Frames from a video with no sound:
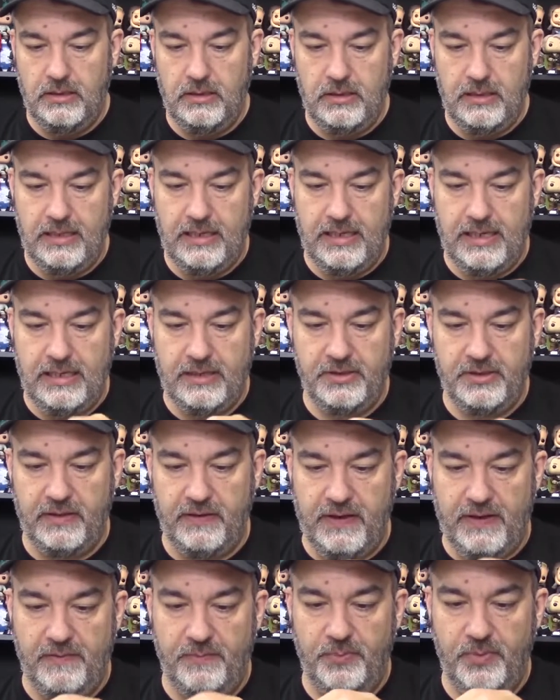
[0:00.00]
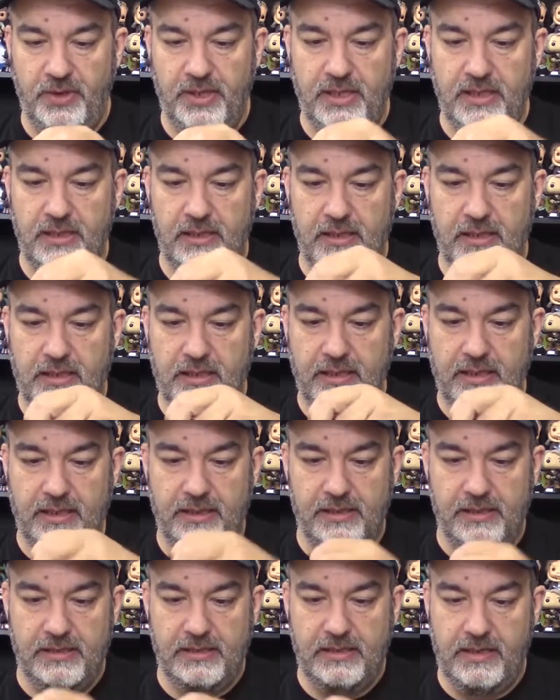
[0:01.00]
I have pretty good luck
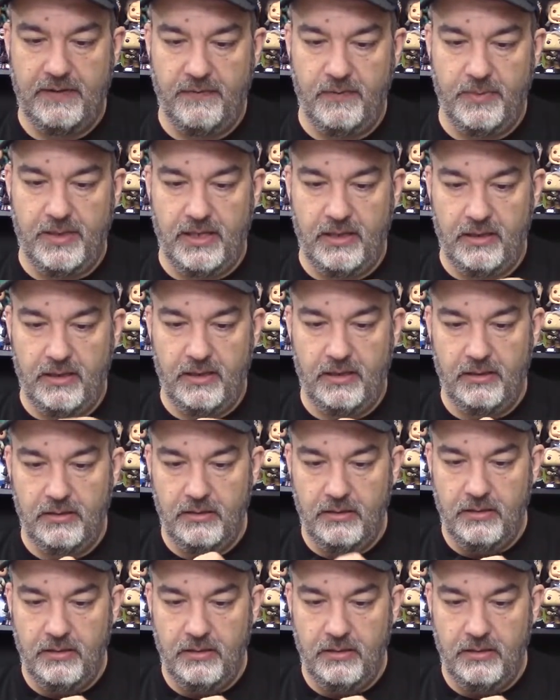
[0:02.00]
getting this cover back on,